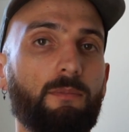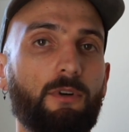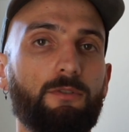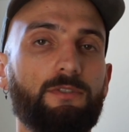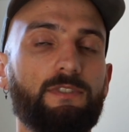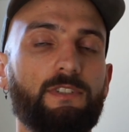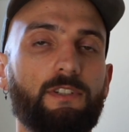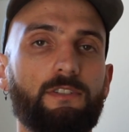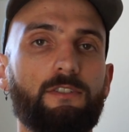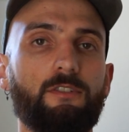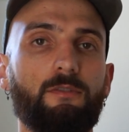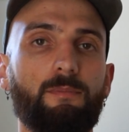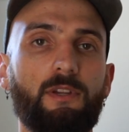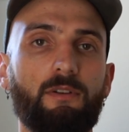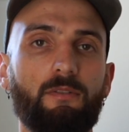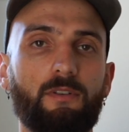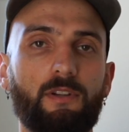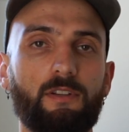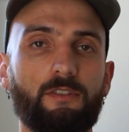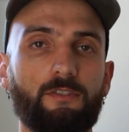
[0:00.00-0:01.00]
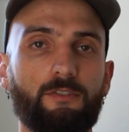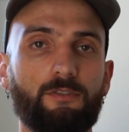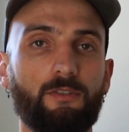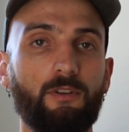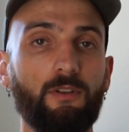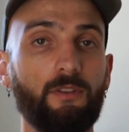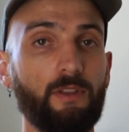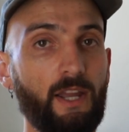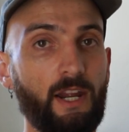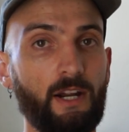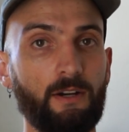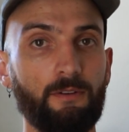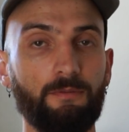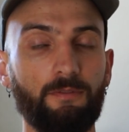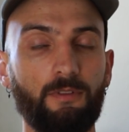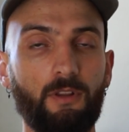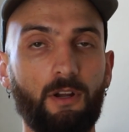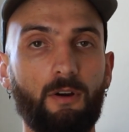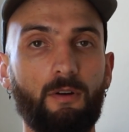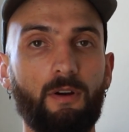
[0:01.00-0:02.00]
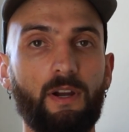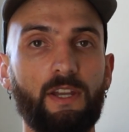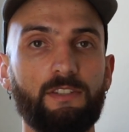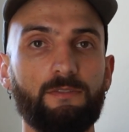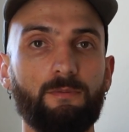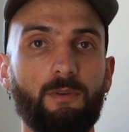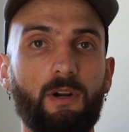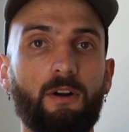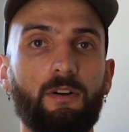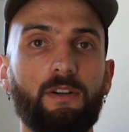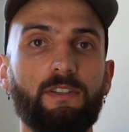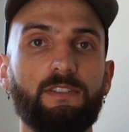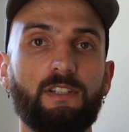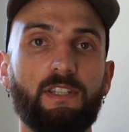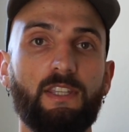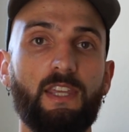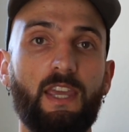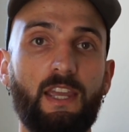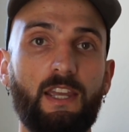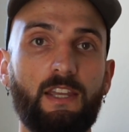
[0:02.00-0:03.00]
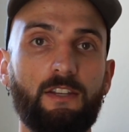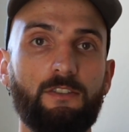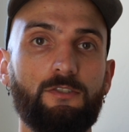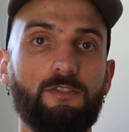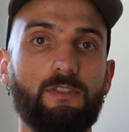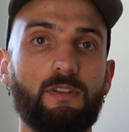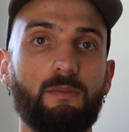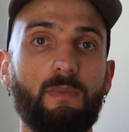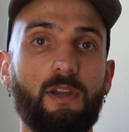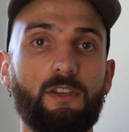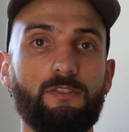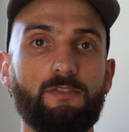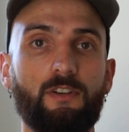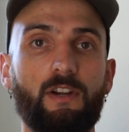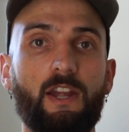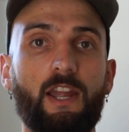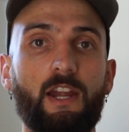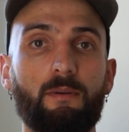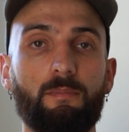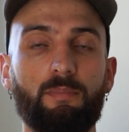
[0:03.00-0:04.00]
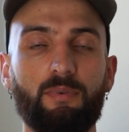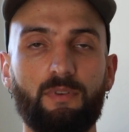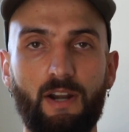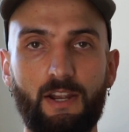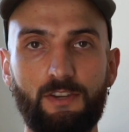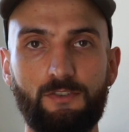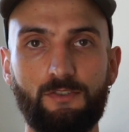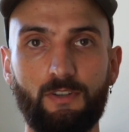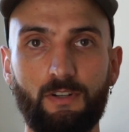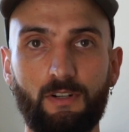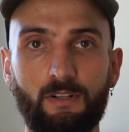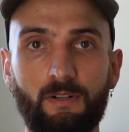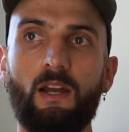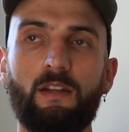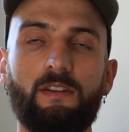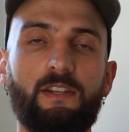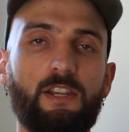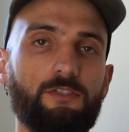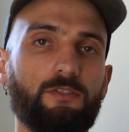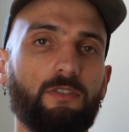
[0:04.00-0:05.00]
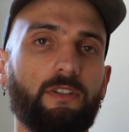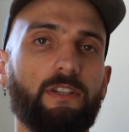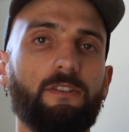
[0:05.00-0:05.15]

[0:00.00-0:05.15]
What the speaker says: roasters, you'll be able to control the airflow as well as a gauge to measure air pressure. Additionally,